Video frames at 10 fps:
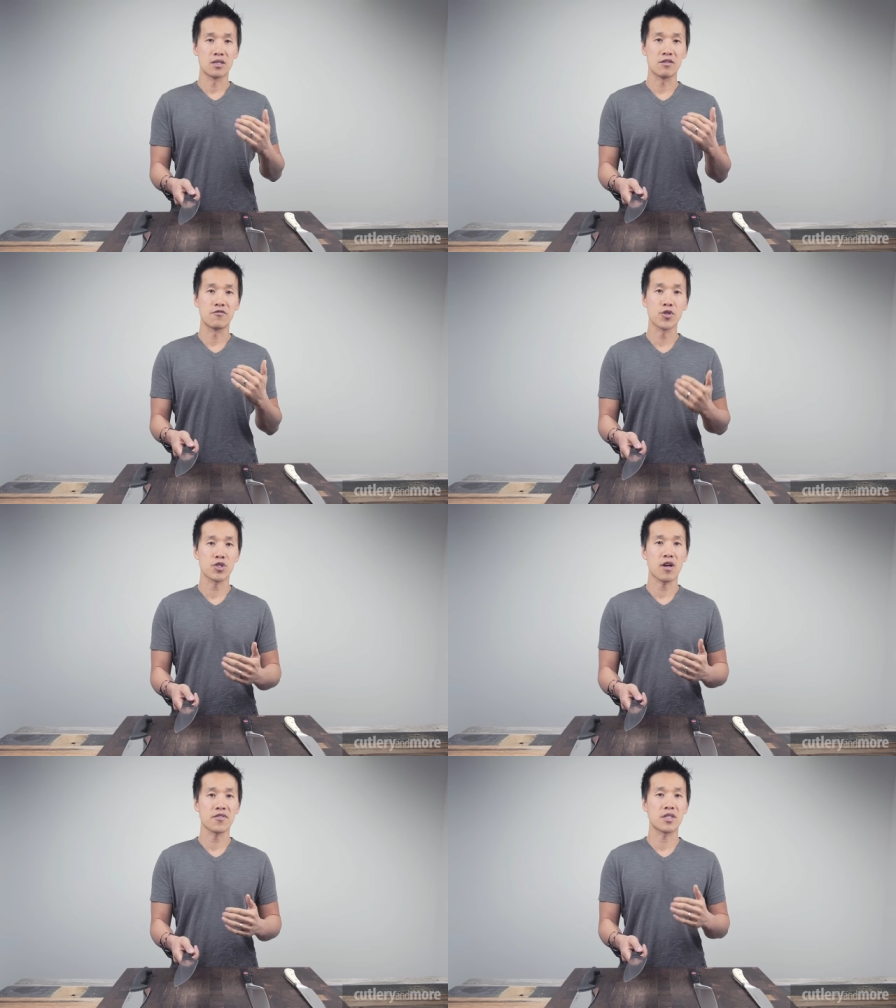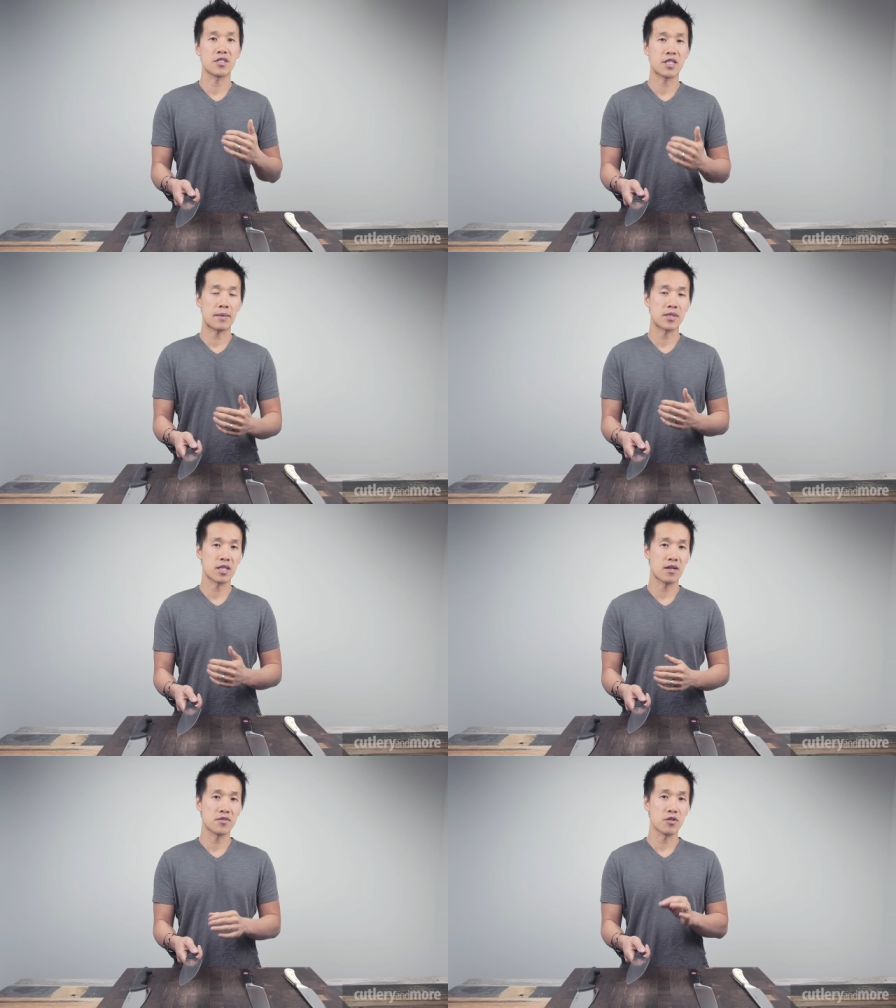Now Wusthof's stamped
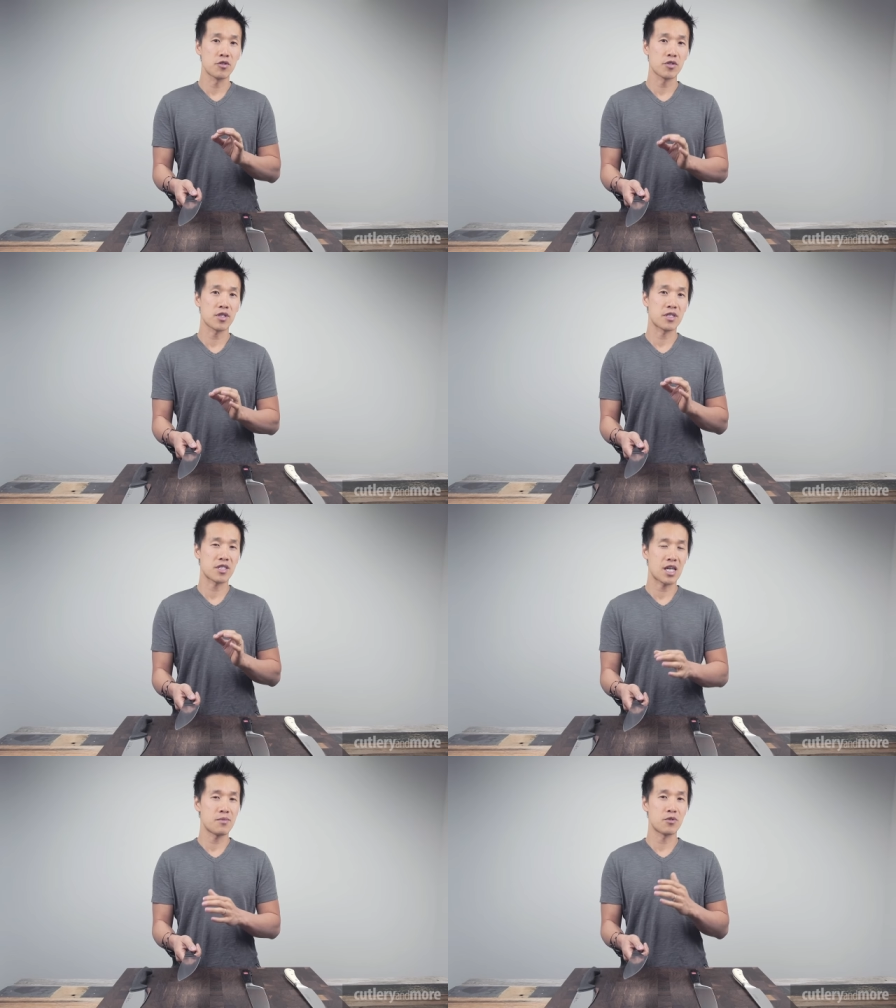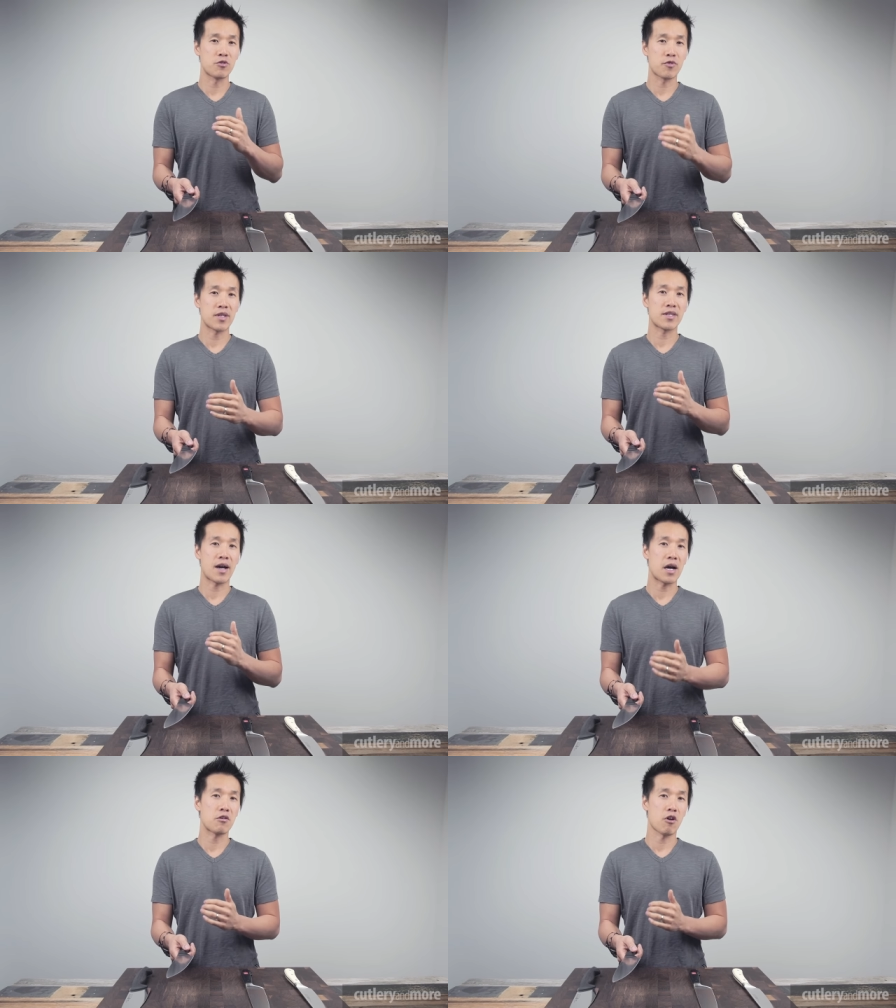knives are using the same great
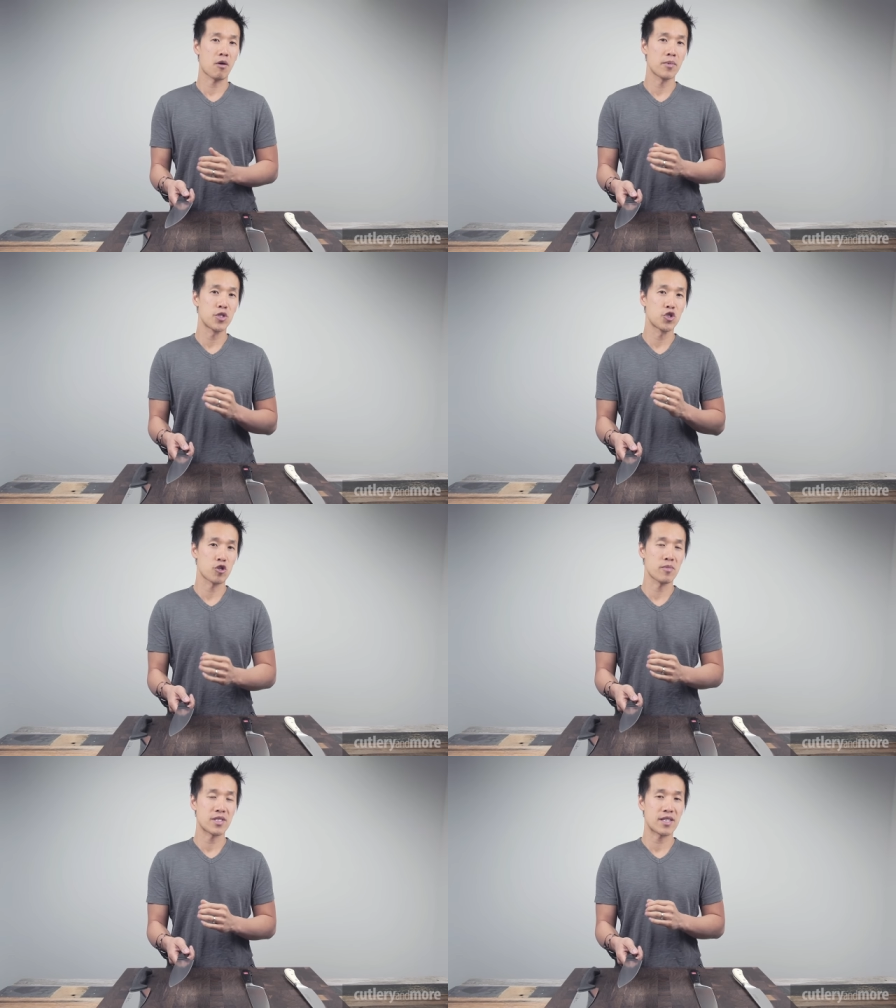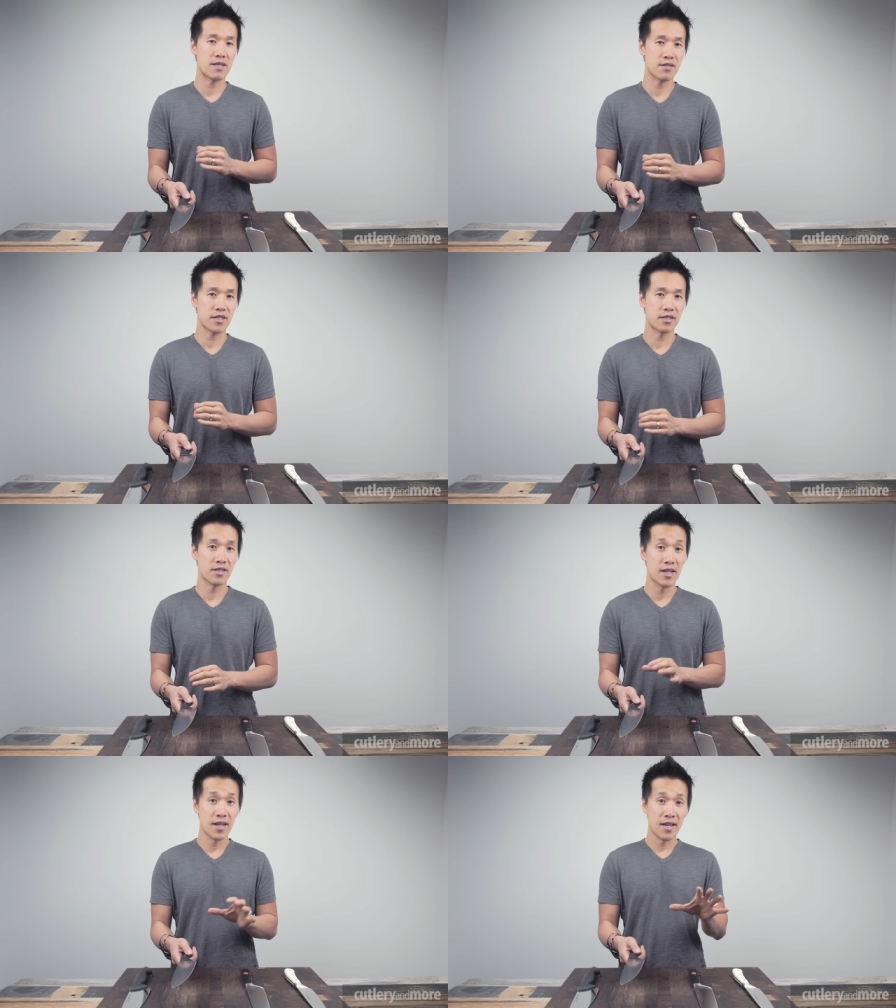high carbon German stainless
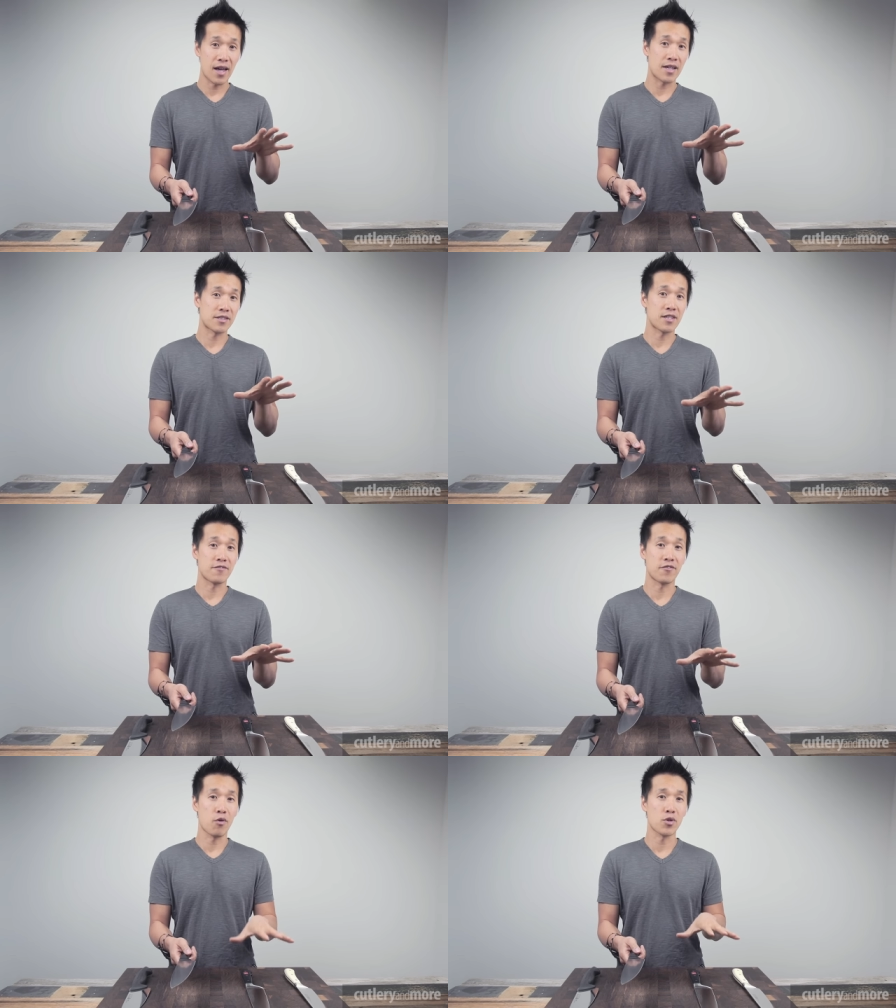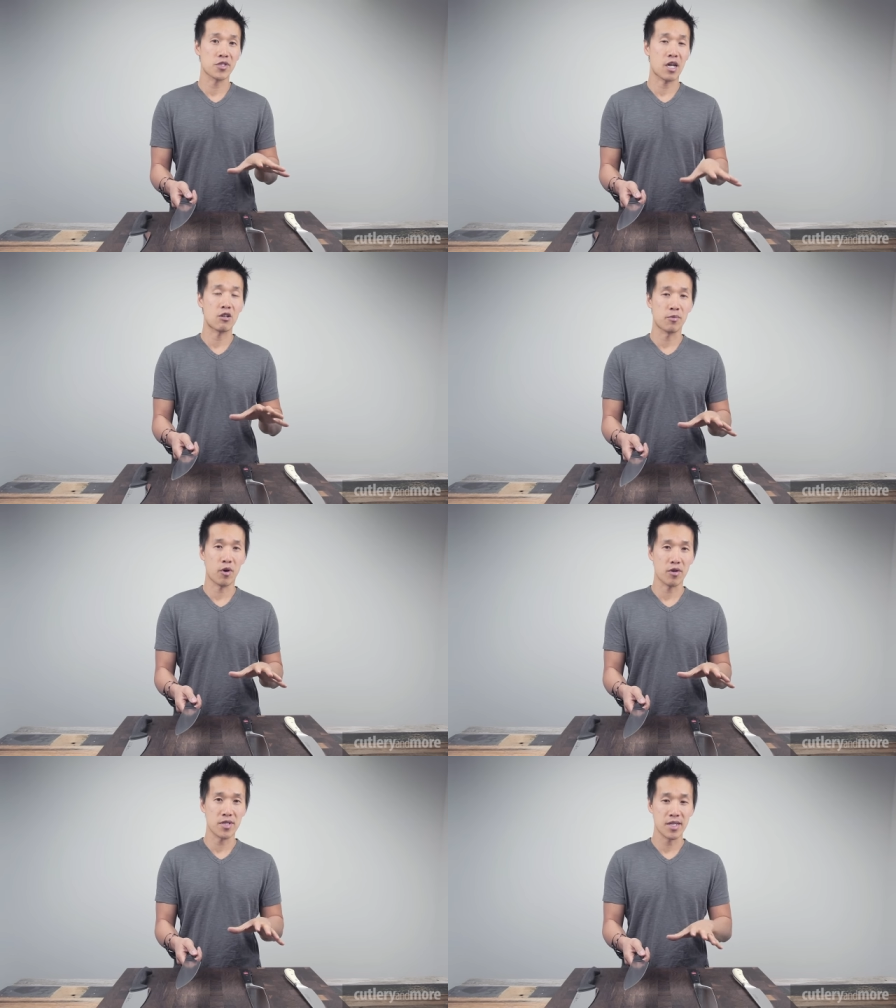steel as their forged
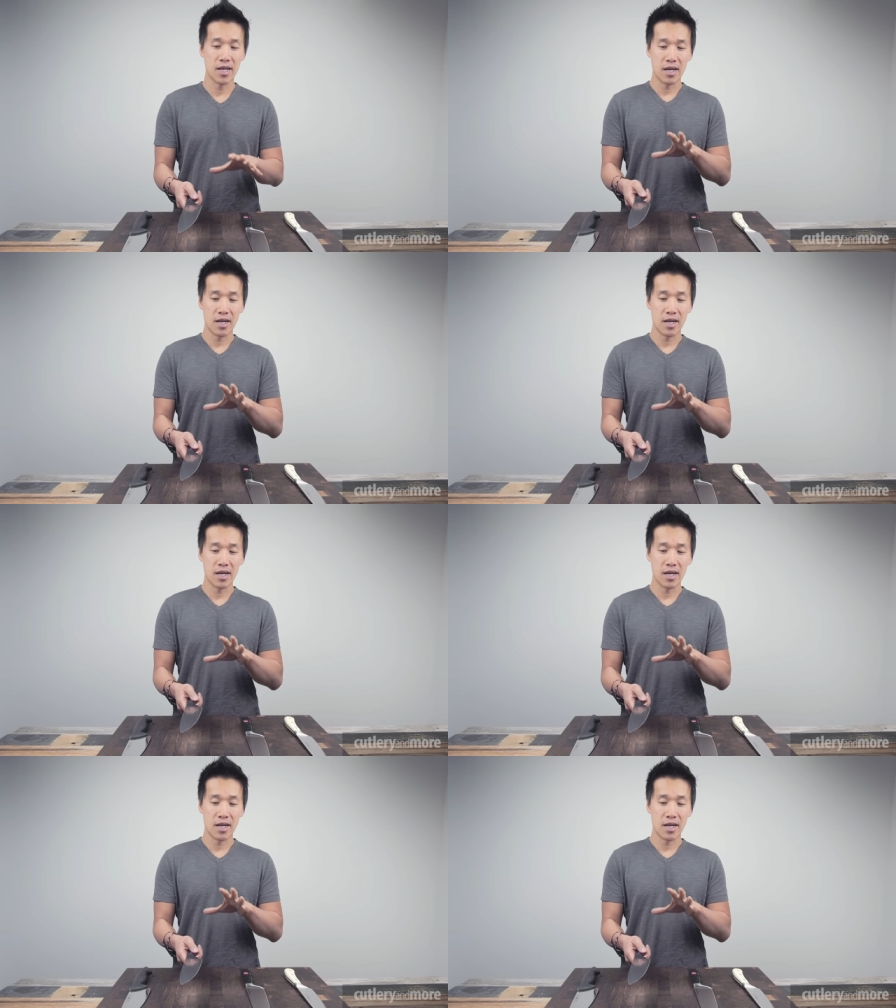counterparts,